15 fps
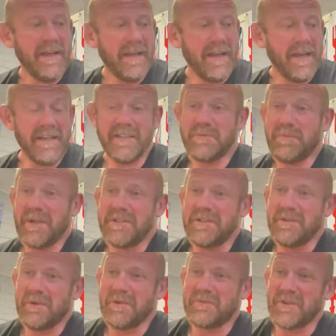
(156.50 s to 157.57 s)
And that's
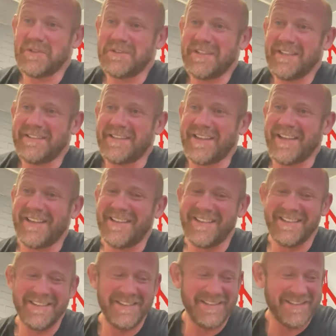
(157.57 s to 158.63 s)
basically all I've got to say today.
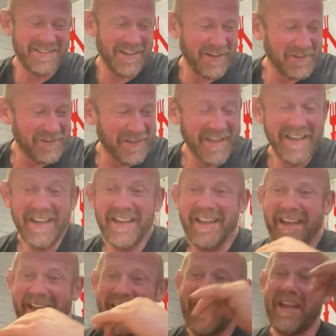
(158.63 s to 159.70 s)
So,
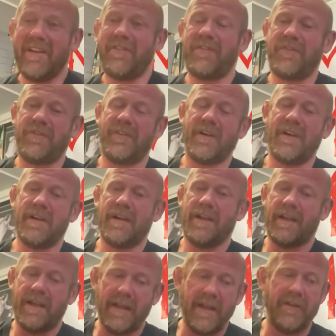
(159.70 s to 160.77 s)
if
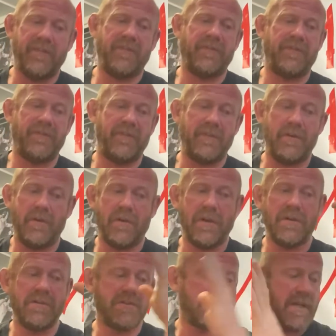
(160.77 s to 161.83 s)
you
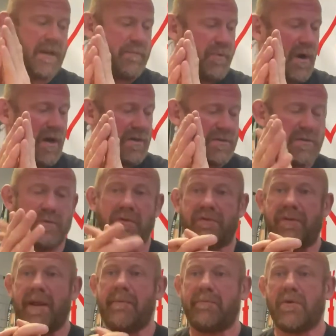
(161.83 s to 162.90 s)
can see past all the
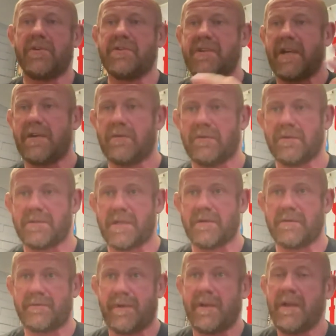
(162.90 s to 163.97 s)
flamboyancy and all the
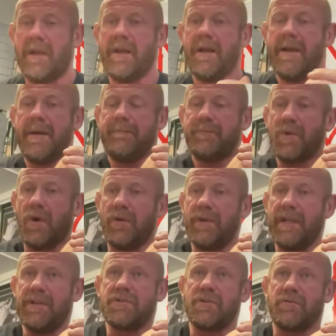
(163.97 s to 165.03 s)
similar thing on
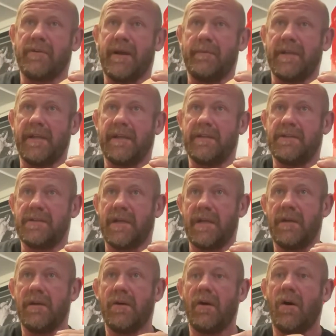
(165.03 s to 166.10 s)
Instagram and that you
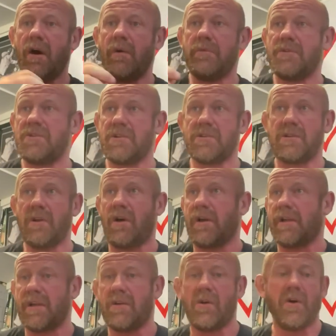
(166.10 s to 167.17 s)
see, I would just
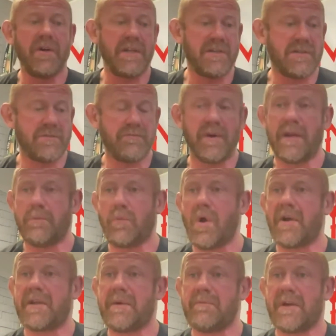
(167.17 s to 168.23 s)
like an honest
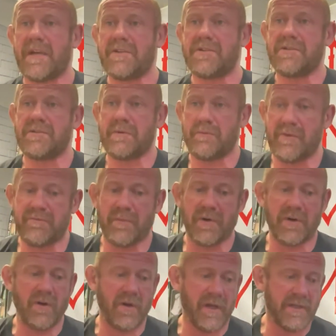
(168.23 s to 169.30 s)
working relationship with my
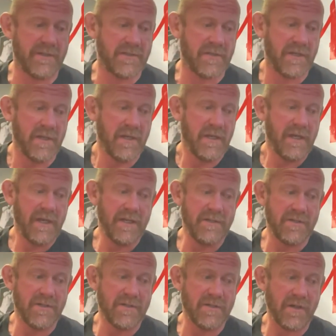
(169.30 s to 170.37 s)
clients and
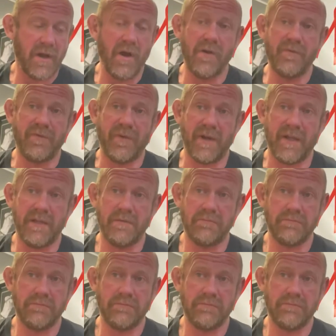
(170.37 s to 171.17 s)
just hopefully